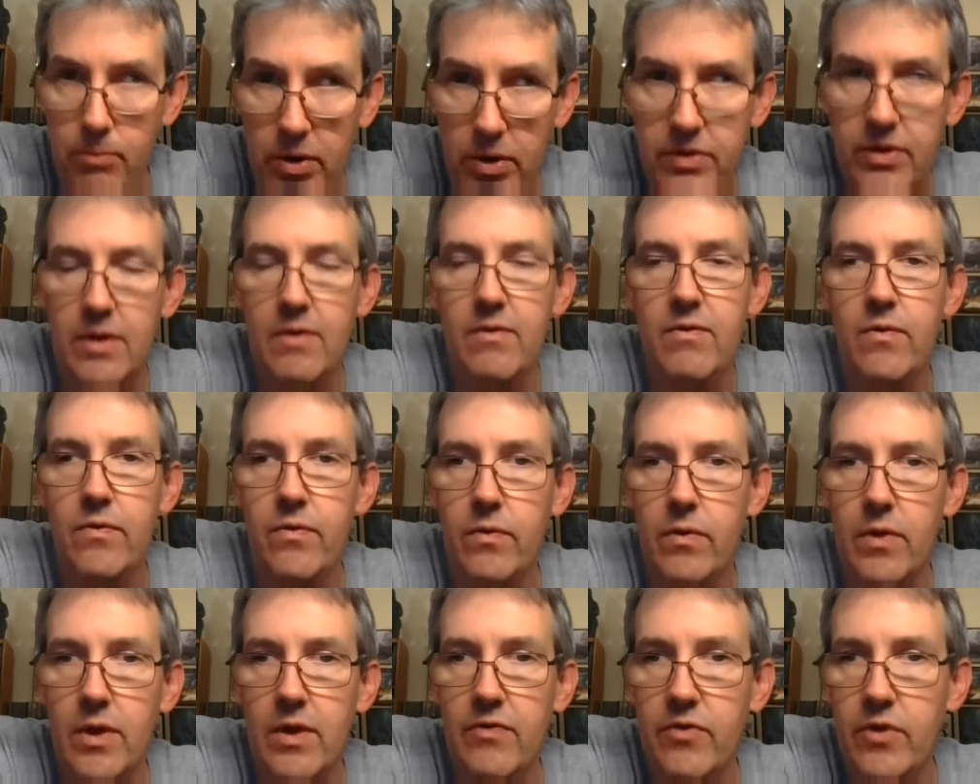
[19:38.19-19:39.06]
but
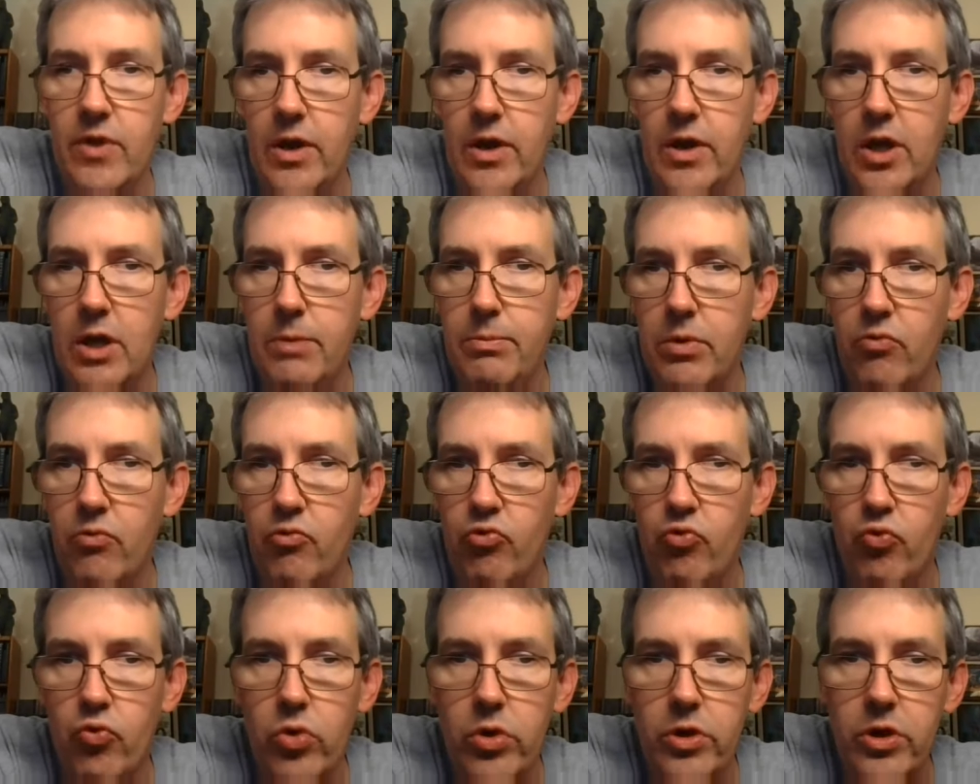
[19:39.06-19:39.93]
they've left a couple
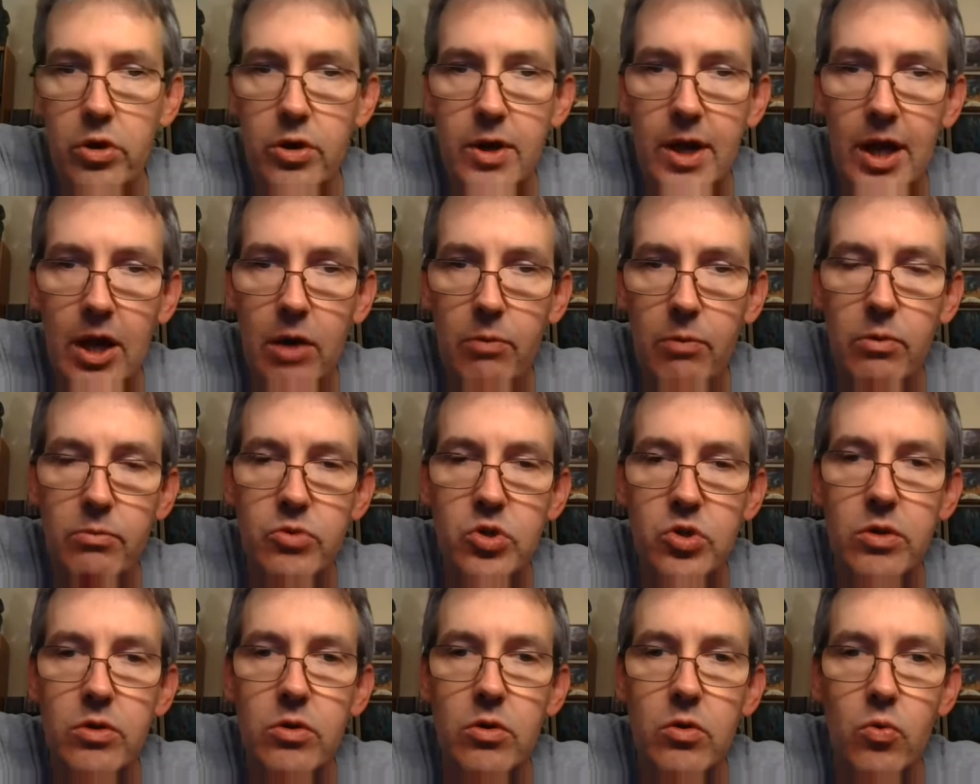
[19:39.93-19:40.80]
of really good
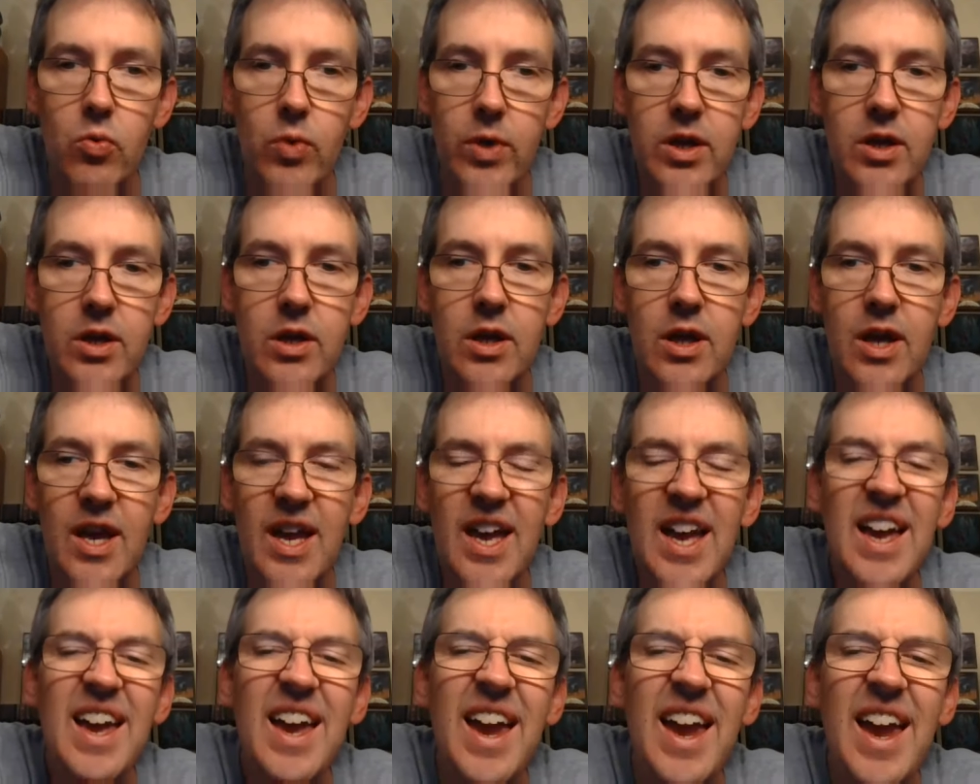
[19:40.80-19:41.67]
albums in their wake.
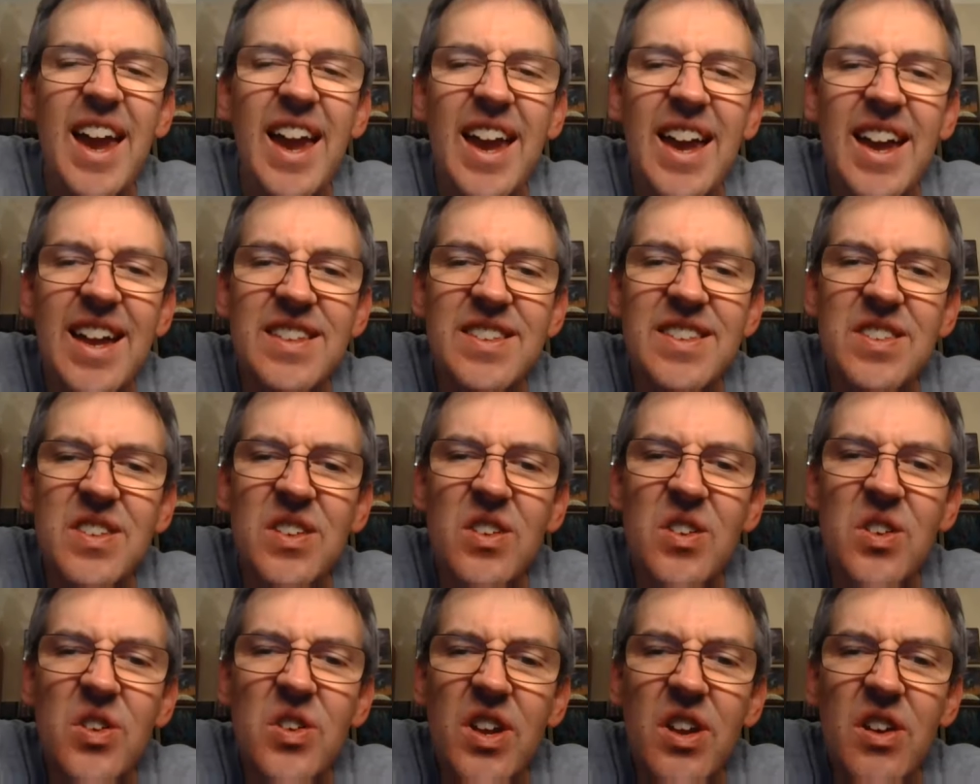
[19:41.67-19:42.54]
And
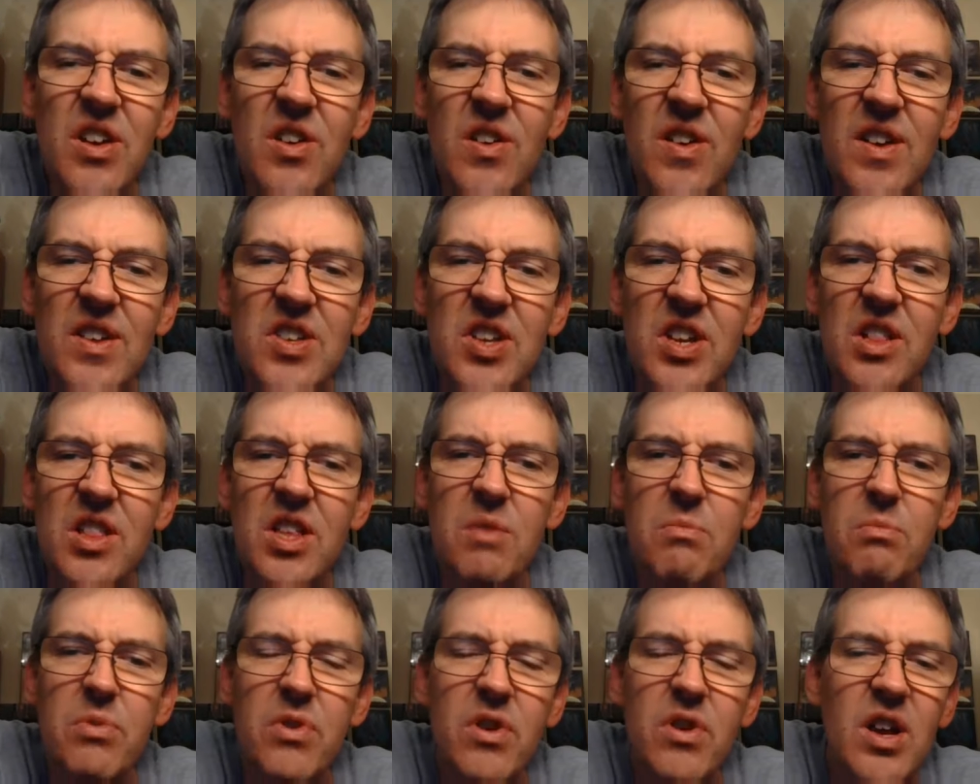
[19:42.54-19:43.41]
so here is a
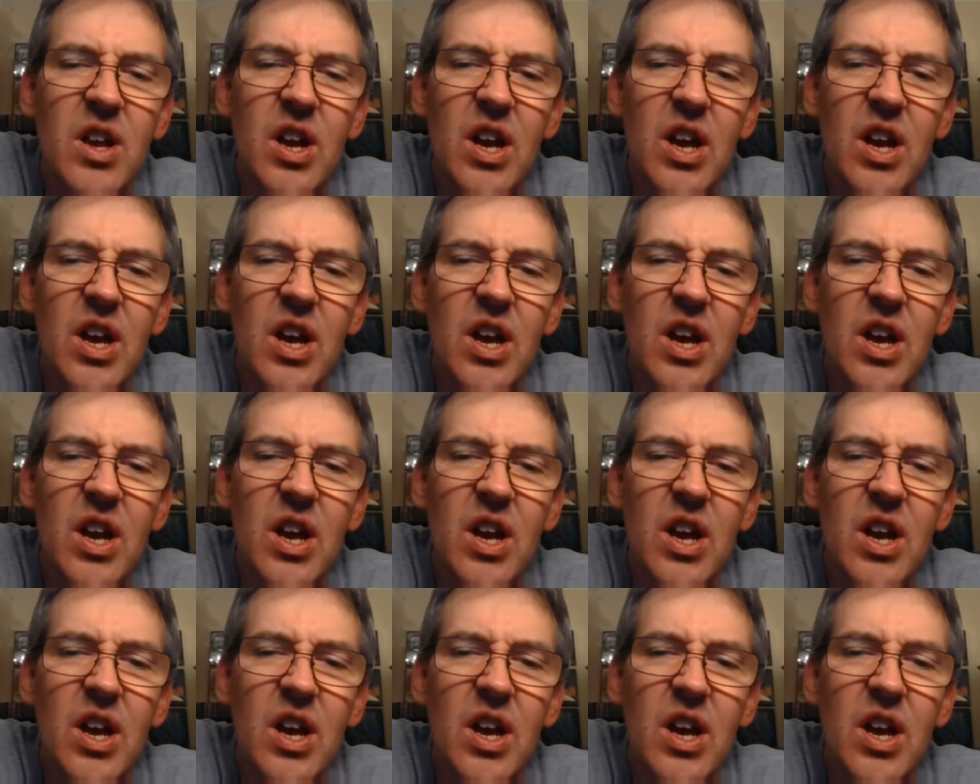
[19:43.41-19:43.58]
clip